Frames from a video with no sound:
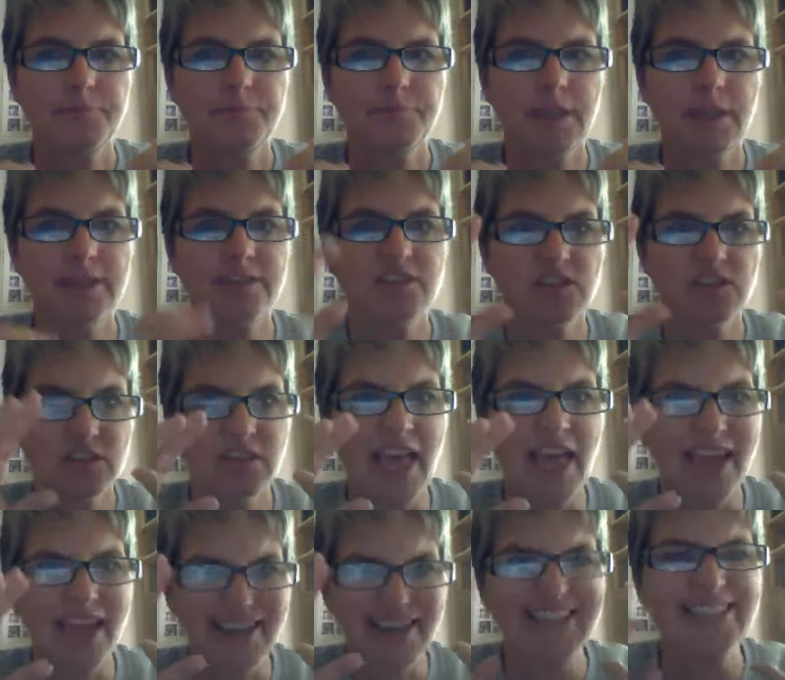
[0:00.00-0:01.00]
it's
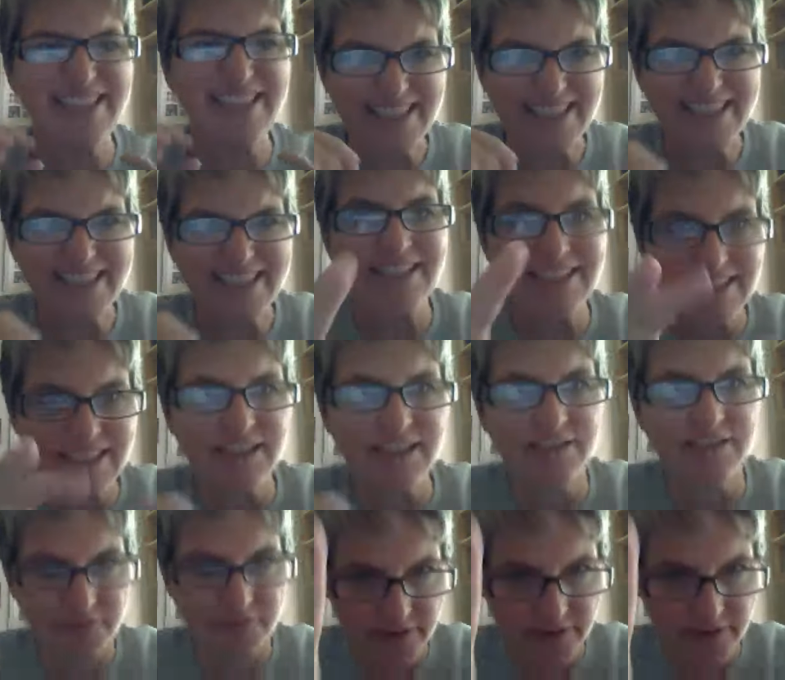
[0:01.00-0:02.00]
that
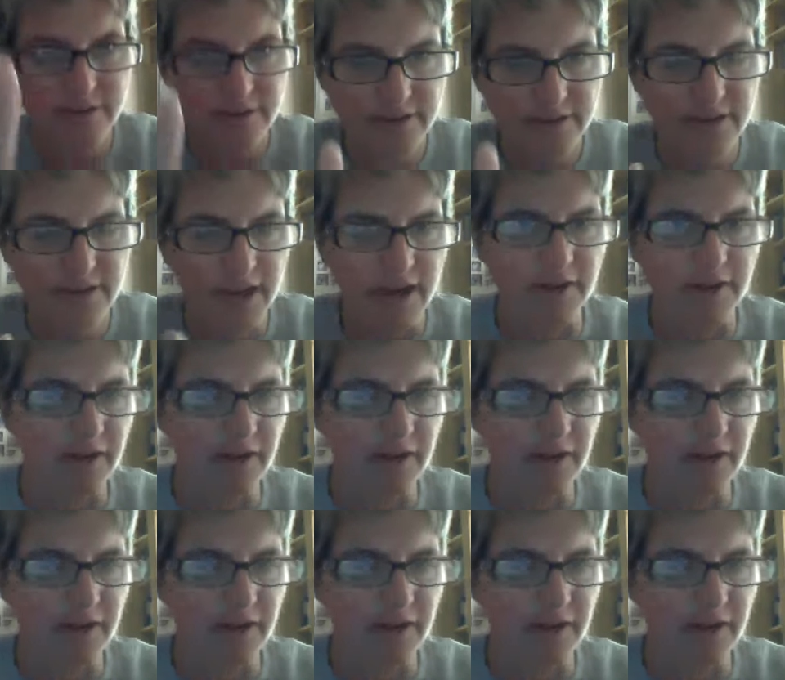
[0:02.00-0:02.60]
incentive. All